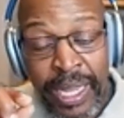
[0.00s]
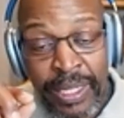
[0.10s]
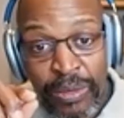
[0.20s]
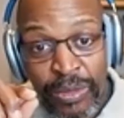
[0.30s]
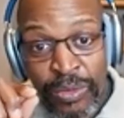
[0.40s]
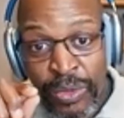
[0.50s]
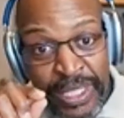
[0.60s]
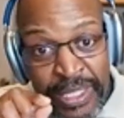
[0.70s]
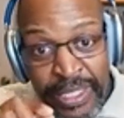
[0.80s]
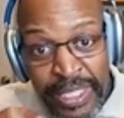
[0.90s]
And
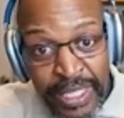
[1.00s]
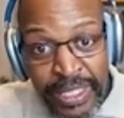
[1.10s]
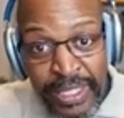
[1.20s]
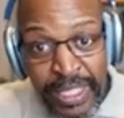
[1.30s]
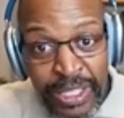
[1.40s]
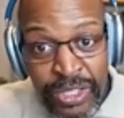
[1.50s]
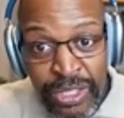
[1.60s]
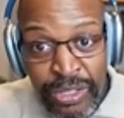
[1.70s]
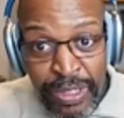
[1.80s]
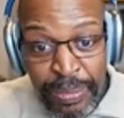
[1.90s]
we see this in the
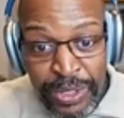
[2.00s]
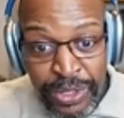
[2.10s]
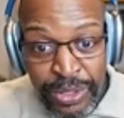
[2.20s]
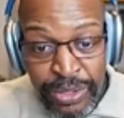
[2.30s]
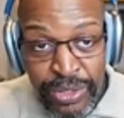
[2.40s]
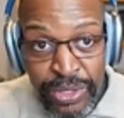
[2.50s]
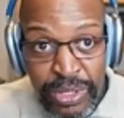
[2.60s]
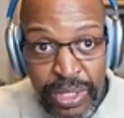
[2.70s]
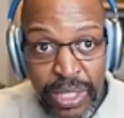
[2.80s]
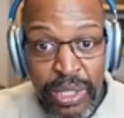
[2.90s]

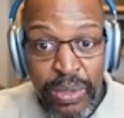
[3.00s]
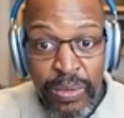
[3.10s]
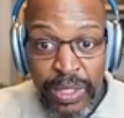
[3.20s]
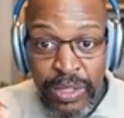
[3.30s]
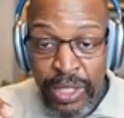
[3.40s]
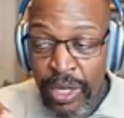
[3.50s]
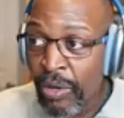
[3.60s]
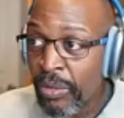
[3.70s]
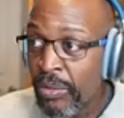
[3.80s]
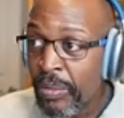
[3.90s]
scriptures. We, you
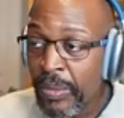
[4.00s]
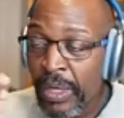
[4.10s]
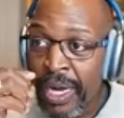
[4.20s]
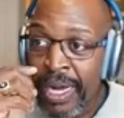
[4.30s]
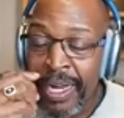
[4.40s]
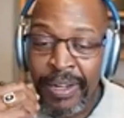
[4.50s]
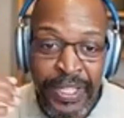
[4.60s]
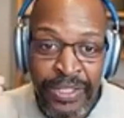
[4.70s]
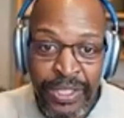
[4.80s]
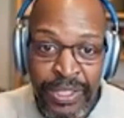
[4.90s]
know, uh,
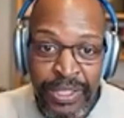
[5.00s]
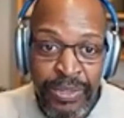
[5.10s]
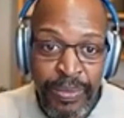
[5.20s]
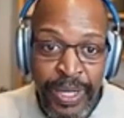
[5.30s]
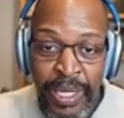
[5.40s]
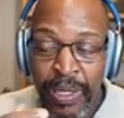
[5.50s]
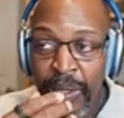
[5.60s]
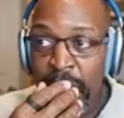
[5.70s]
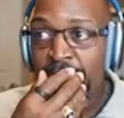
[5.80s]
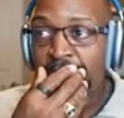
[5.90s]
Ephesians
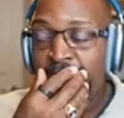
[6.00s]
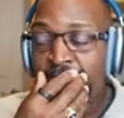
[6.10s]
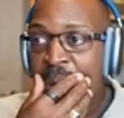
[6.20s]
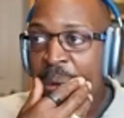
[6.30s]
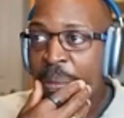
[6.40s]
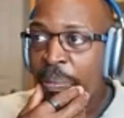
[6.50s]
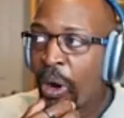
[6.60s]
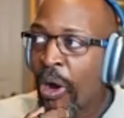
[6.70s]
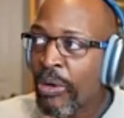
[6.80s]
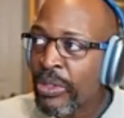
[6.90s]
3,
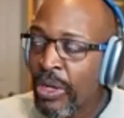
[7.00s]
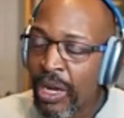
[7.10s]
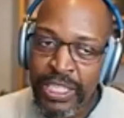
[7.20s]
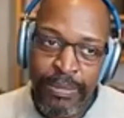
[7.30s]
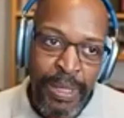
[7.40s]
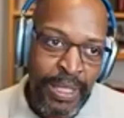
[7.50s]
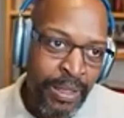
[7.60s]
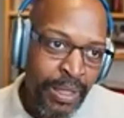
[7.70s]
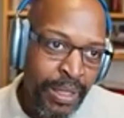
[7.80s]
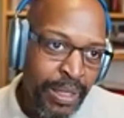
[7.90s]
Paul talks
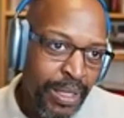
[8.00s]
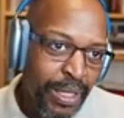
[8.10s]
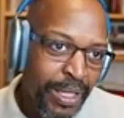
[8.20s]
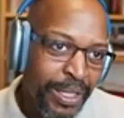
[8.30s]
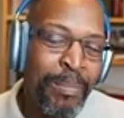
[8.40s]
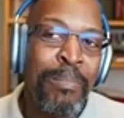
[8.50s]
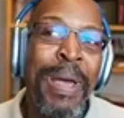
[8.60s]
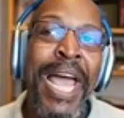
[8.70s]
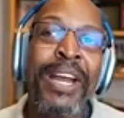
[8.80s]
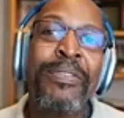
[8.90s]
about the, the
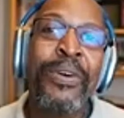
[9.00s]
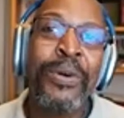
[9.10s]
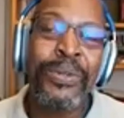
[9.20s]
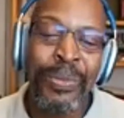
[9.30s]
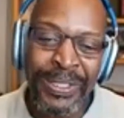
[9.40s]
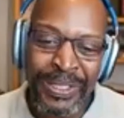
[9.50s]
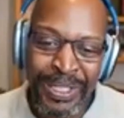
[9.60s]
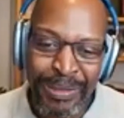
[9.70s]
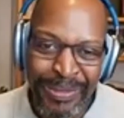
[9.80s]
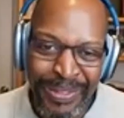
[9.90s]
manifold
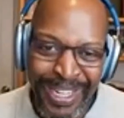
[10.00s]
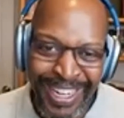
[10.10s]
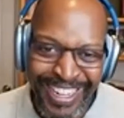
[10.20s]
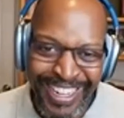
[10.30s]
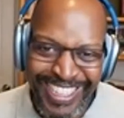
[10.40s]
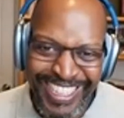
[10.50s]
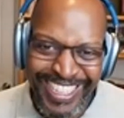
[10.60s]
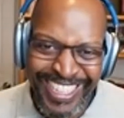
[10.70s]
wisdom of God